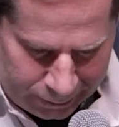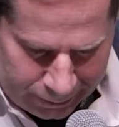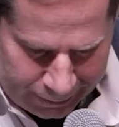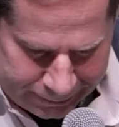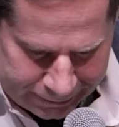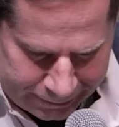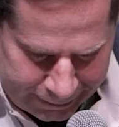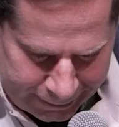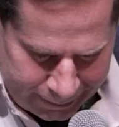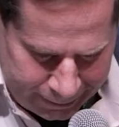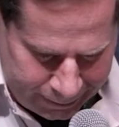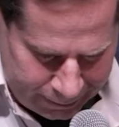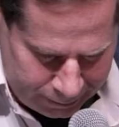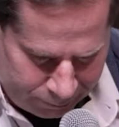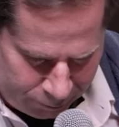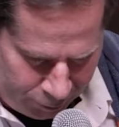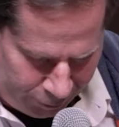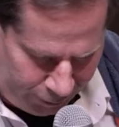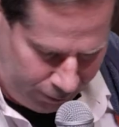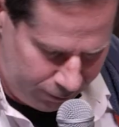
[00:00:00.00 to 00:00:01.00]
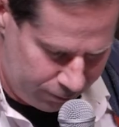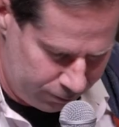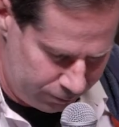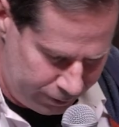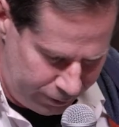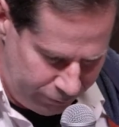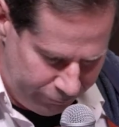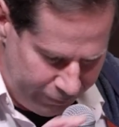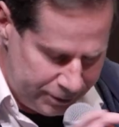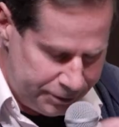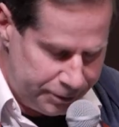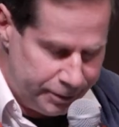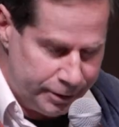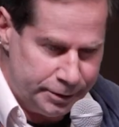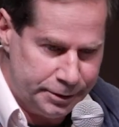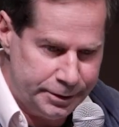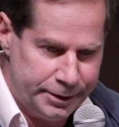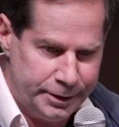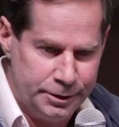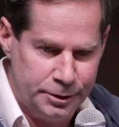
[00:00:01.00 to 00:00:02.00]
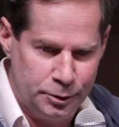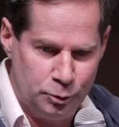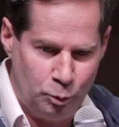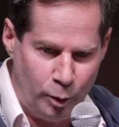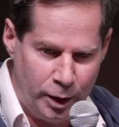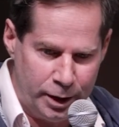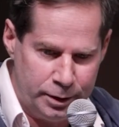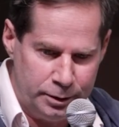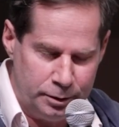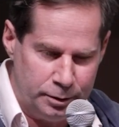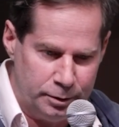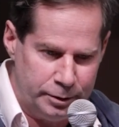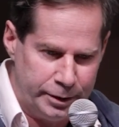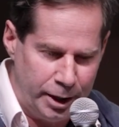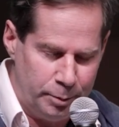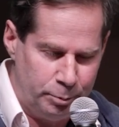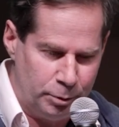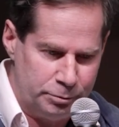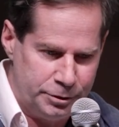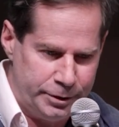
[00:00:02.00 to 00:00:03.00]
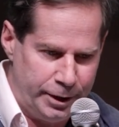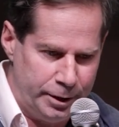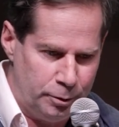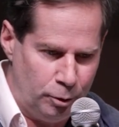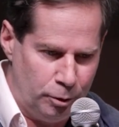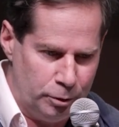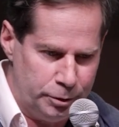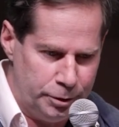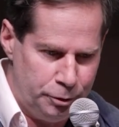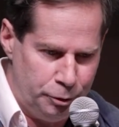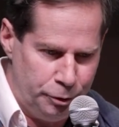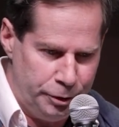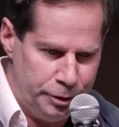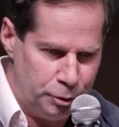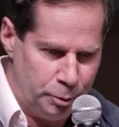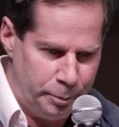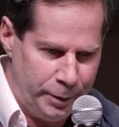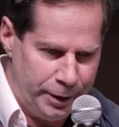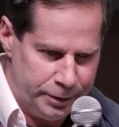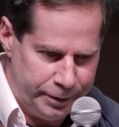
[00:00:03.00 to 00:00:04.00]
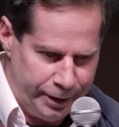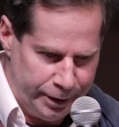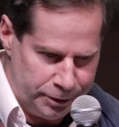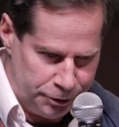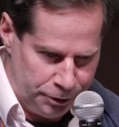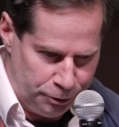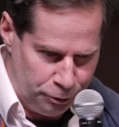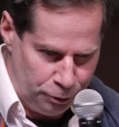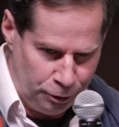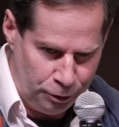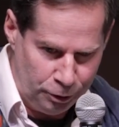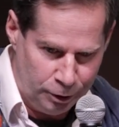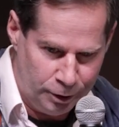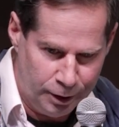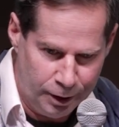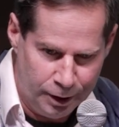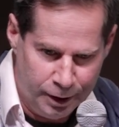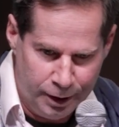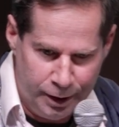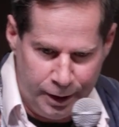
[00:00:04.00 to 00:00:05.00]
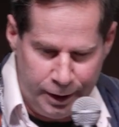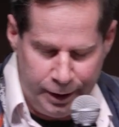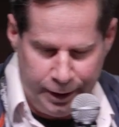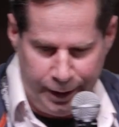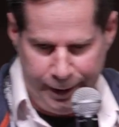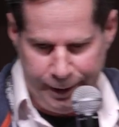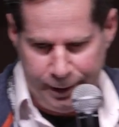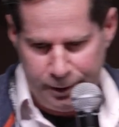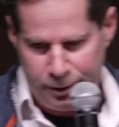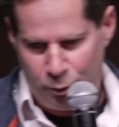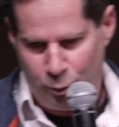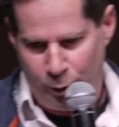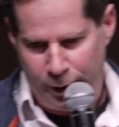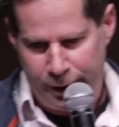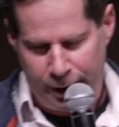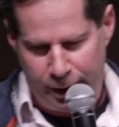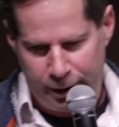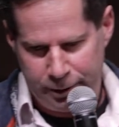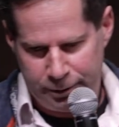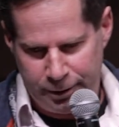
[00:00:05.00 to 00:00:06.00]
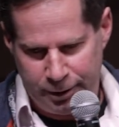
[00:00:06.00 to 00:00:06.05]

let's say, investors is one type of stakeholder you need to pay attention to. Another one are